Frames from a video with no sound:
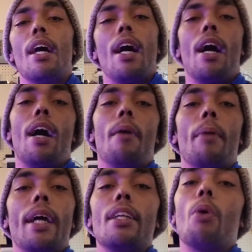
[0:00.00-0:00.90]

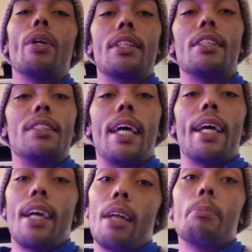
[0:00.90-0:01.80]
I know with this
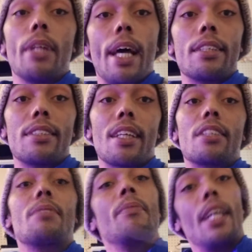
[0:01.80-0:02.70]
dead-on
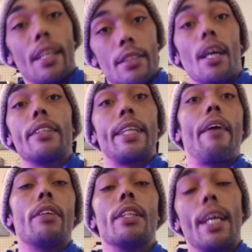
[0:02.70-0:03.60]
Plastix, it does
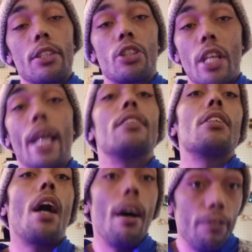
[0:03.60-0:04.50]
have a less chance
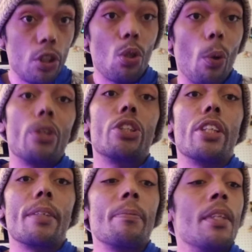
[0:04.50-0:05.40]
of
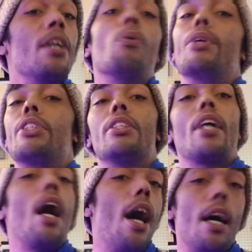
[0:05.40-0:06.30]
scorching, which is
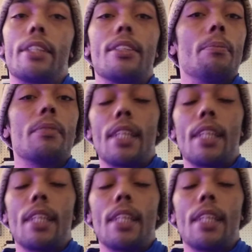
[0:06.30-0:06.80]
awesome.